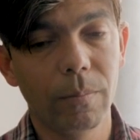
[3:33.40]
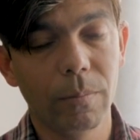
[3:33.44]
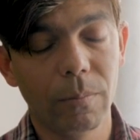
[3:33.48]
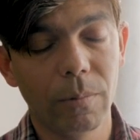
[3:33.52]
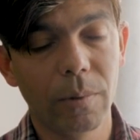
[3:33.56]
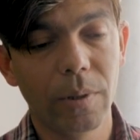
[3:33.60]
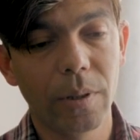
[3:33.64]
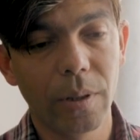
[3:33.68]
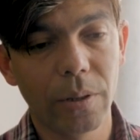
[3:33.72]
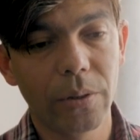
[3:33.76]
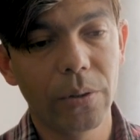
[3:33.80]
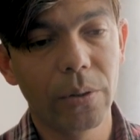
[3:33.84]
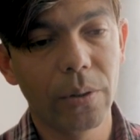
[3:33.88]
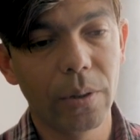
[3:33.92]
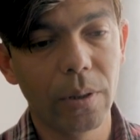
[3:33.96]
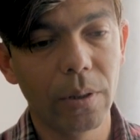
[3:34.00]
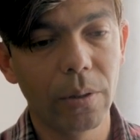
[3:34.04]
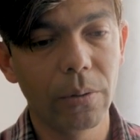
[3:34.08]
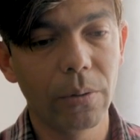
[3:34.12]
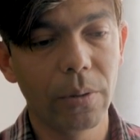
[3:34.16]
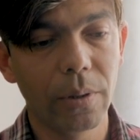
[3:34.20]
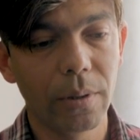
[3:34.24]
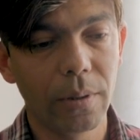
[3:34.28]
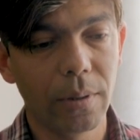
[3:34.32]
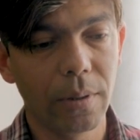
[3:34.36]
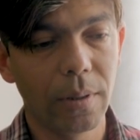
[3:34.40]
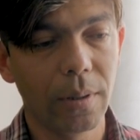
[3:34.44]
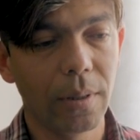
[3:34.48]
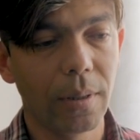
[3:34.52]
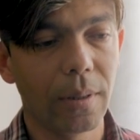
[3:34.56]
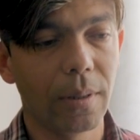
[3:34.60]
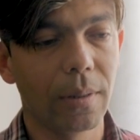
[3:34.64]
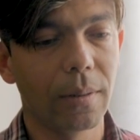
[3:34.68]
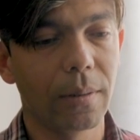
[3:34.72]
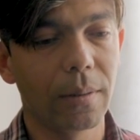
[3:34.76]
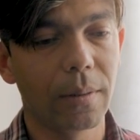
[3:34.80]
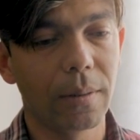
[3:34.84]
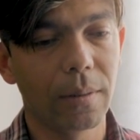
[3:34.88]
with that security,
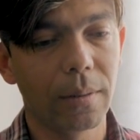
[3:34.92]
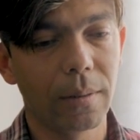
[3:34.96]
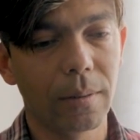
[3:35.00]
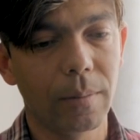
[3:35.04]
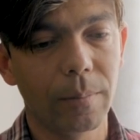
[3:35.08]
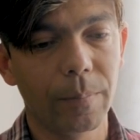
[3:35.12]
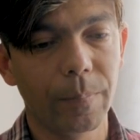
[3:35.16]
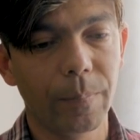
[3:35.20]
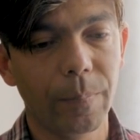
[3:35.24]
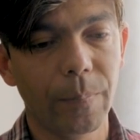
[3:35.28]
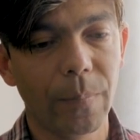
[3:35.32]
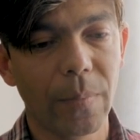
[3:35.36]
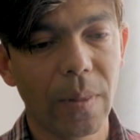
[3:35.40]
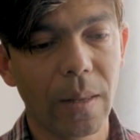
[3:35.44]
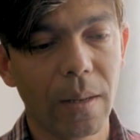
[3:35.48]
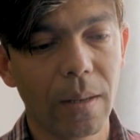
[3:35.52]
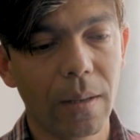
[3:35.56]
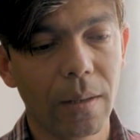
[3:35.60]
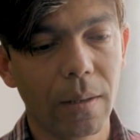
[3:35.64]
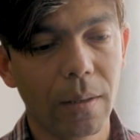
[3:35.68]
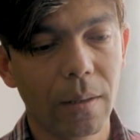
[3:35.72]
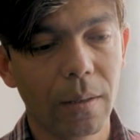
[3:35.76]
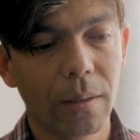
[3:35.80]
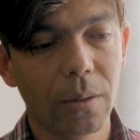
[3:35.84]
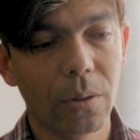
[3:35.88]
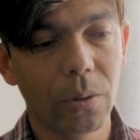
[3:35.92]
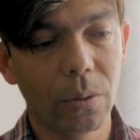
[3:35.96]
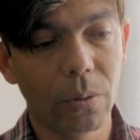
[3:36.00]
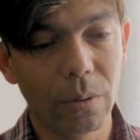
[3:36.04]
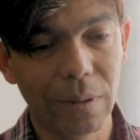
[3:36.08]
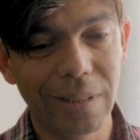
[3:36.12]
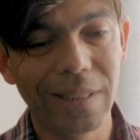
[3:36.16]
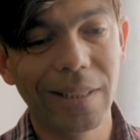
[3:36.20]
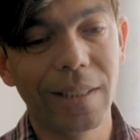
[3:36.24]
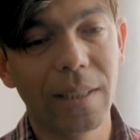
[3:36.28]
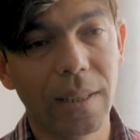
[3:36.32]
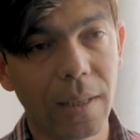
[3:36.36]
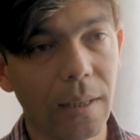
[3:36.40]
and so
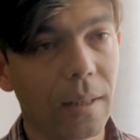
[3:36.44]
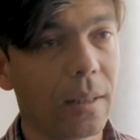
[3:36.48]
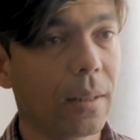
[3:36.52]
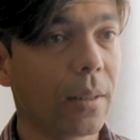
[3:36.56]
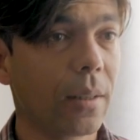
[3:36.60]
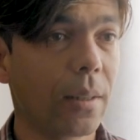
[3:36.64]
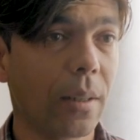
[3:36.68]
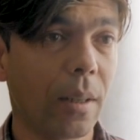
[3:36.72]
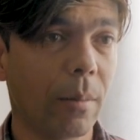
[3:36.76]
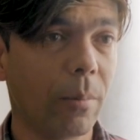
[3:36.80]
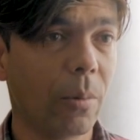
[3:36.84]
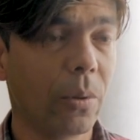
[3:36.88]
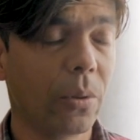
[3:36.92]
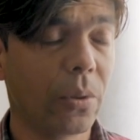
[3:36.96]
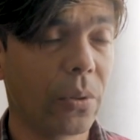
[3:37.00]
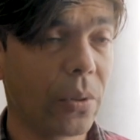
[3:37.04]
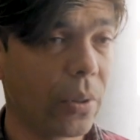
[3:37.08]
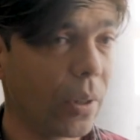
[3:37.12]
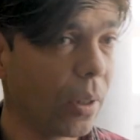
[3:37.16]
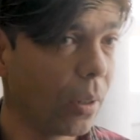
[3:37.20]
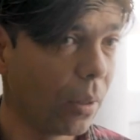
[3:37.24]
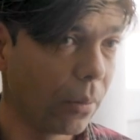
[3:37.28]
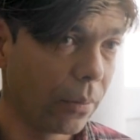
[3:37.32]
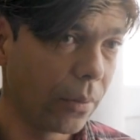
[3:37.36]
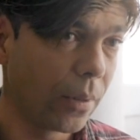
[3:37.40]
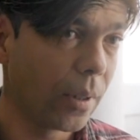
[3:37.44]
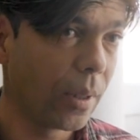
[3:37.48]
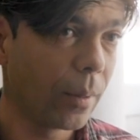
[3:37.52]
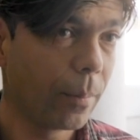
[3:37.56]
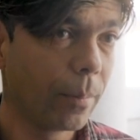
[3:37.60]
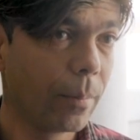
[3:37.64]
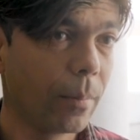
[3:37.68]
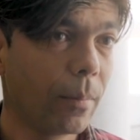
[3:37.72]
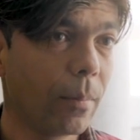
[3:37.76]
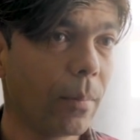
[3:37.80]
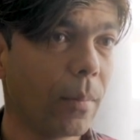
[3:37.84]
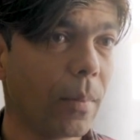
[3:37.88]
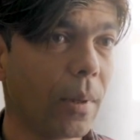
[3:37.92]
they killed about 3 of
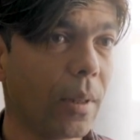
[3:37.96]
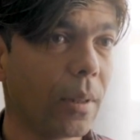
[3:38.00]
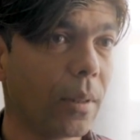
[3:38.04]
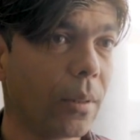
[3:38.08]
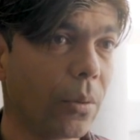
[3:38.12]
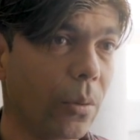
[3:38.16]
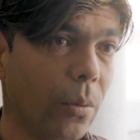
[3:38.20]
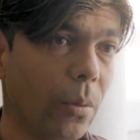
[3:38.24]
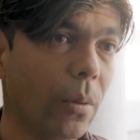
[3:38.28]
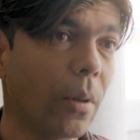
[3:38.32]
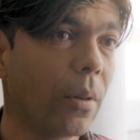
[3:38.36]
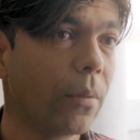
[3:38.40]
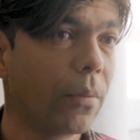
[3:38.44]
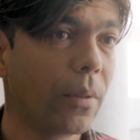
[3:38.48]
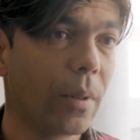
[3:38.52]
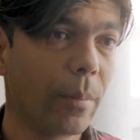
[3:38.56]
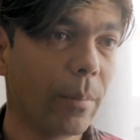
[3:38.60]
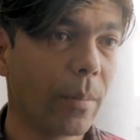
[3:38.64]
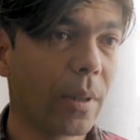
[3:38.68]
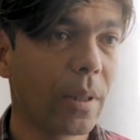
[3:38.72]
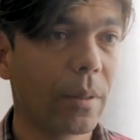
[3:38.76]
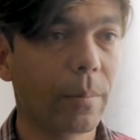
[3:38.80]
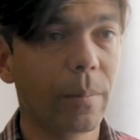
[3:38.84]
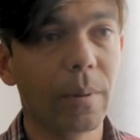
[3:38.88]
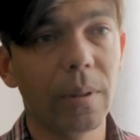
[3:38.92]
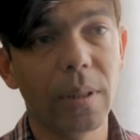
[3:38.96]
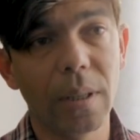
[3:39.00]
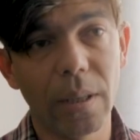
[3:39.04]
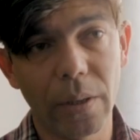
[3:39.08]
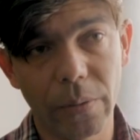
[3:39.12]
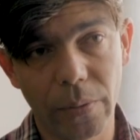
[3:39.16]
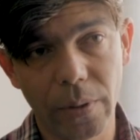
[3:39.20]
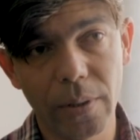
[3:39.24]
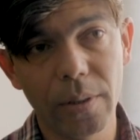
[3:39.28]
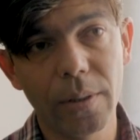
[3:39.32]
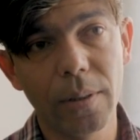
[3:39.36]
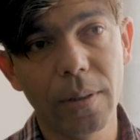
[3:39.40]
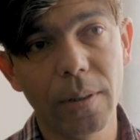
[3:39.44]
them, and 2 of them has been
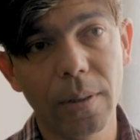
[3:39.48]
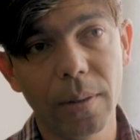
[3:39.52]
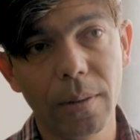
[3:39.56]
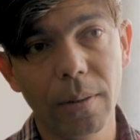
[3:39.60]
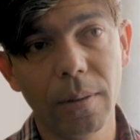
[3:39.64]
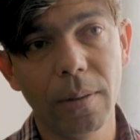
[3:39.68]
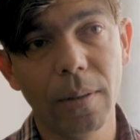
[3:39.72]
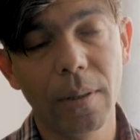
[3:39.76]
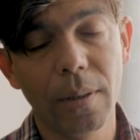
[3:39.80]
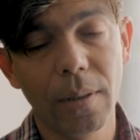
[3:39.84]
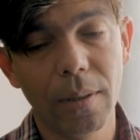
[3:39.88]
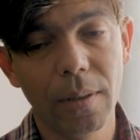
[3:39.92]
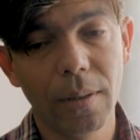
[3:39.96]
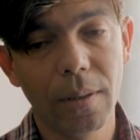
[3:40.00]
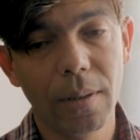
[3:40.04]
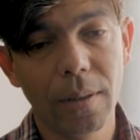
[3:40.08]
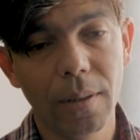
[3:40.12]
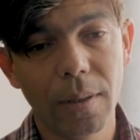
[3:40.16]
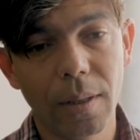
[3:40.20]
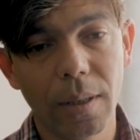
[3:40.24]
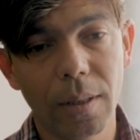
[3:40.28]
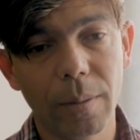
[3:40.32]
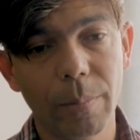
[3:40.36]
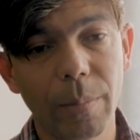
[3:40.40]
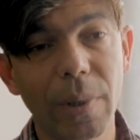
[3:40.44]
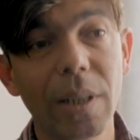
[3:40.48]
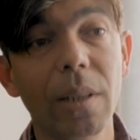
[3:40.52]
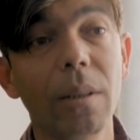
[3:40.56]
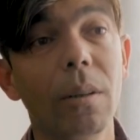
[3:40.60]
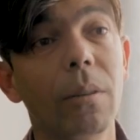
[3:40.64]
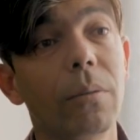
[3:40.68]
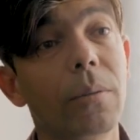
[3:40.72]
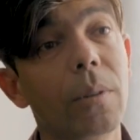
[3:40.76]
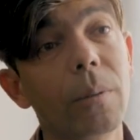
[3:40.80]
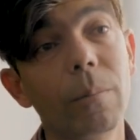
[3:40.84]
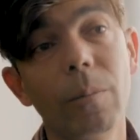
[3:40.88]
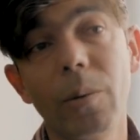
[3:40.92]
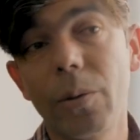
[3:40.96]
arrested. And many
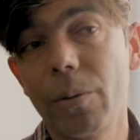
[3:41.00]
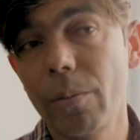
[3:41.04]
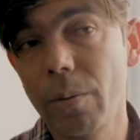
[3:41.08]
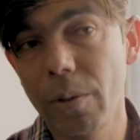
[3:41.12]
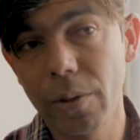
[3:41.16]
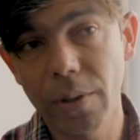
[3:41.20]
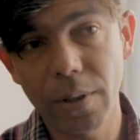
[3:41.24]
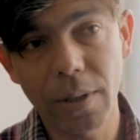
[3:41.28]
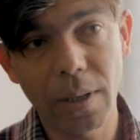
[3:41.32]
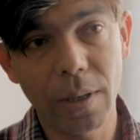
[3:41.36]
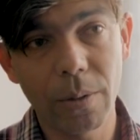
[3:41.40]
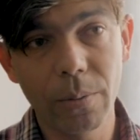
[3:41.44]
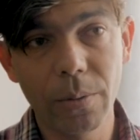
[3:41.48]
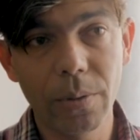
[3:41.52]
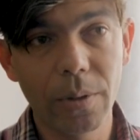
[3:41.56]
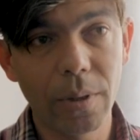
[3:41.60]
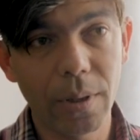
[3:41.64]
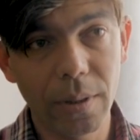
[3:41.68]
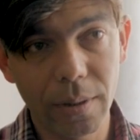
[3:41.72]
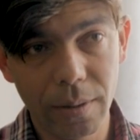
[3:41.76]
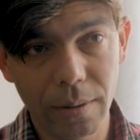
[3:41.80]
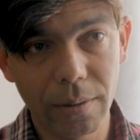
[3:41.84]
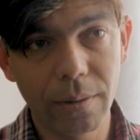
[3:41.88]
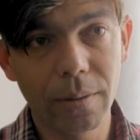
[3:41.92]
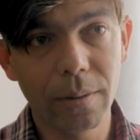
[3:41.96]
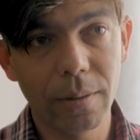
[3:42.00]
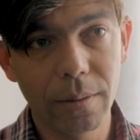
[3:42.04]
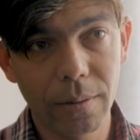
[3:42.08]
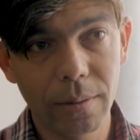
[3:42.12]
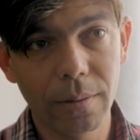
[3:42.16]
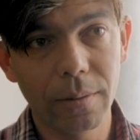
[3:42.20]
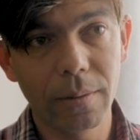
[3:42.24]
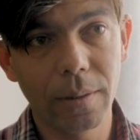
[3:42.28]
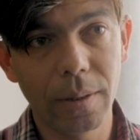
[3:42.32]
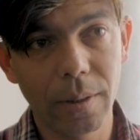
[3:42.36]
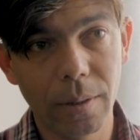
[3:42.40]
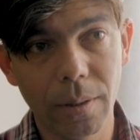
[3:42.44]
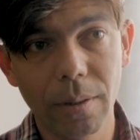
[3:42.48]
of them which was outside,
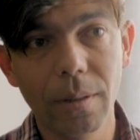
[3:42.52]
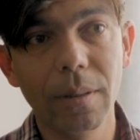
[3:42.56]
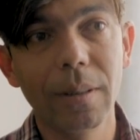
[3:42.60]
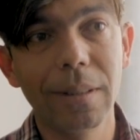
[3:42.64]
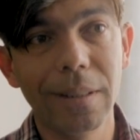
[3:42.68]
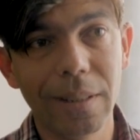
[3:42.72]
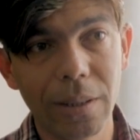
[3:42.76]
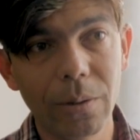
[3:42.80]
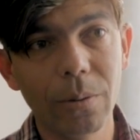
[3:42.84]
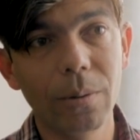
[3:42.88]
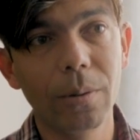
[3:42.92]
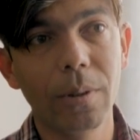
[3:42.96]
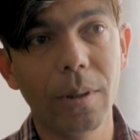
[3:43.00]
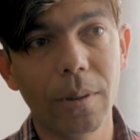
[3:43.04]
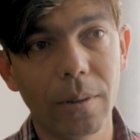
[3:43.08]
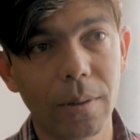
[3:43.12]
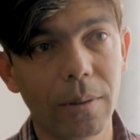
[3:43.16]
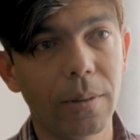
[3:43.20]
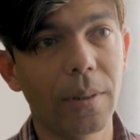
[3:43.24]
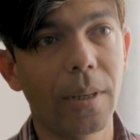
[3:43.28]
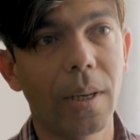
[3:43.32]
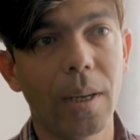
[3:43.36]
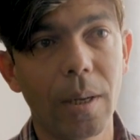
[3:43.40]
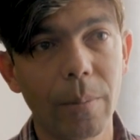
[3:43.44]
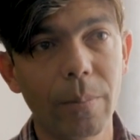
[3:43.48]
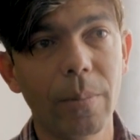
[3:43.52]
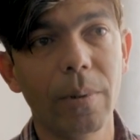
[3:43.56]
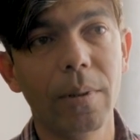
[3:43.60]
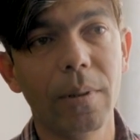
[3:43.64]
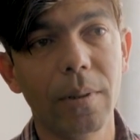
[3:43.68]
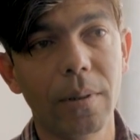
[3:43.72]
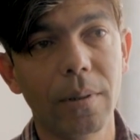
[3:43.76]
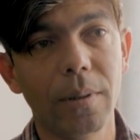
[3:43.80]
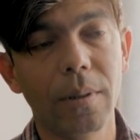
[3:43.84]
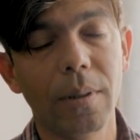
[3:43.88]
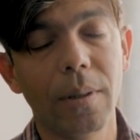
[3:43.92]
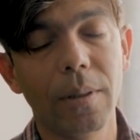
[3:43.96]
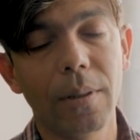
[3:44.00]
they knew that it
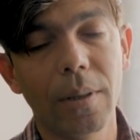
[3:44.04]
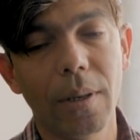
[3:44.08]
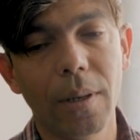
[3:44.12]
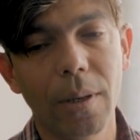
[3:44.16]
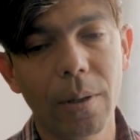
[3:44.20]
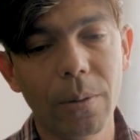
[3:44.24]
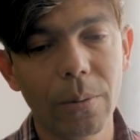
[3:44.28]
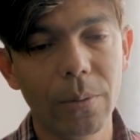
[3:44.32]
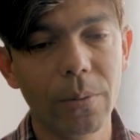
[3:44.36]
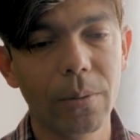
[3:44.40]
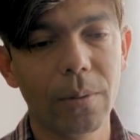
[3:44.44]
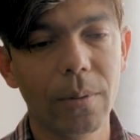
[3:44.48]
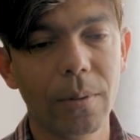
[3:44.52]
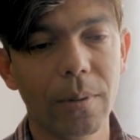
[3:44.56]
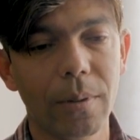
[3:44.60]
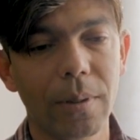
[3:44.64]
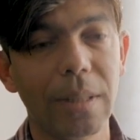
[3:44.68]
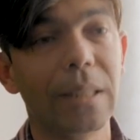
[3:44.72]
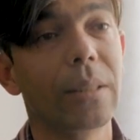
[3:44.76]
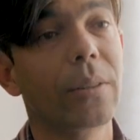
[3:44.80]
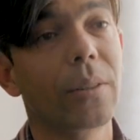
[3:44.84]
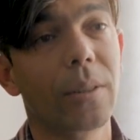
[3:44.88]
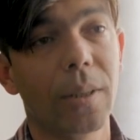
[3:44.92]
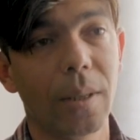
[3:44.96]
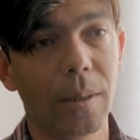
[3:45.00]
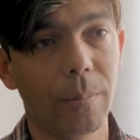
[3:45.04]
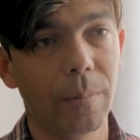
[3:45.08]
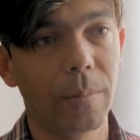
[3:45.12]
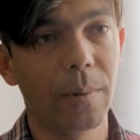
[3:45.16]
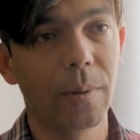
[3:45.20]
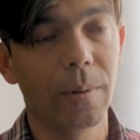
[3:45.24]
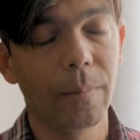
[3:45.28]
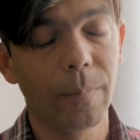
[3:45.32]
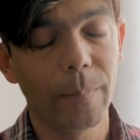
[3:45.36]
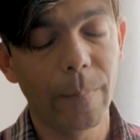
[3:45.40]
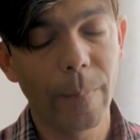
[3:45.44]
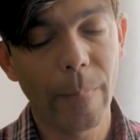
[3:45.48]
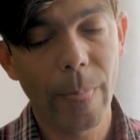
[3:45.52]
happened in that house, they escaped.